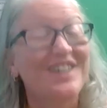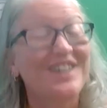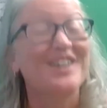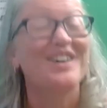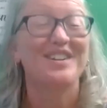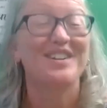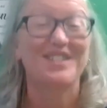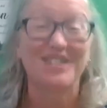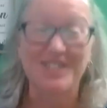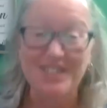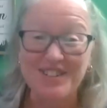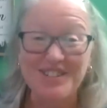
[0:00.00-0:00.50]

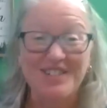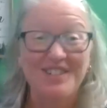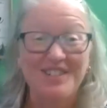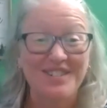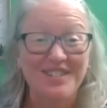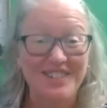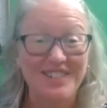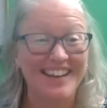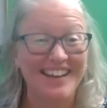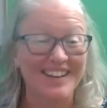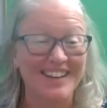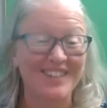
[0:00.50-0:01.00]
A
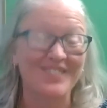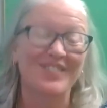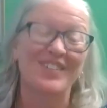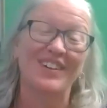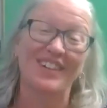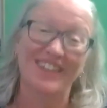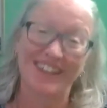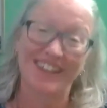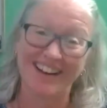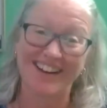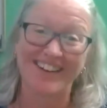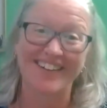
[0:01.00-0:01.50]
zoo
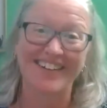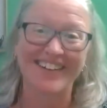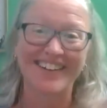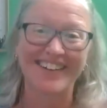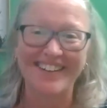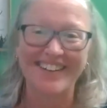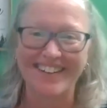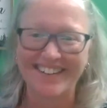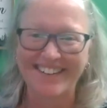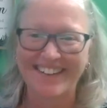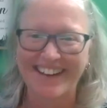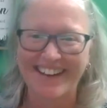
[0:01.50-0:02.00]
animal,
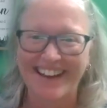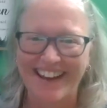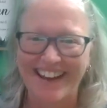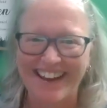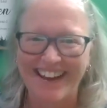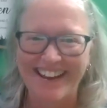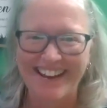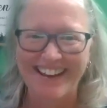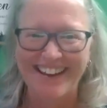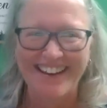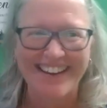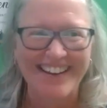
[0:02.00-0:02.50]
Erin.
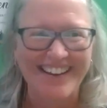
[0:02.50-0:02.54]
Okay.